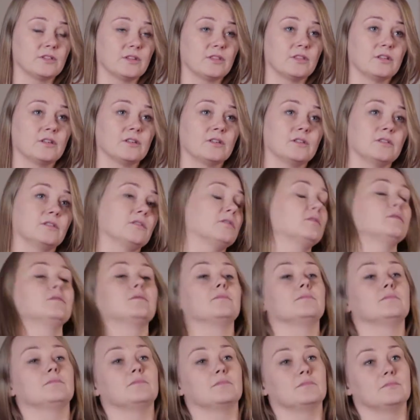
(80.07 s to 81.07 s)

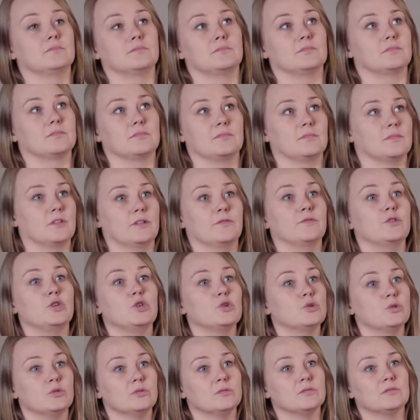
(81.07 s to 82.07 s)

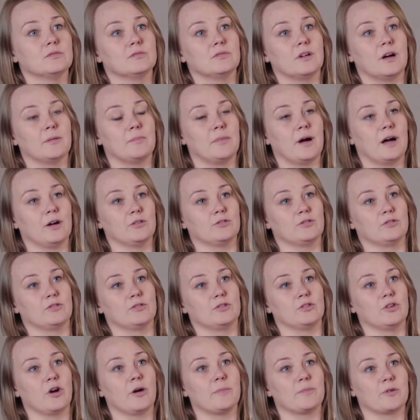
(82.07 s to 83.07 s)
view about
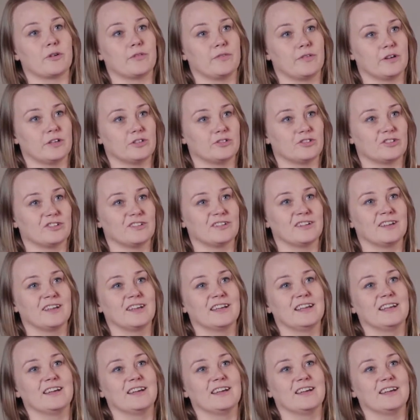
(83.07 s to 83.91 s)
your profession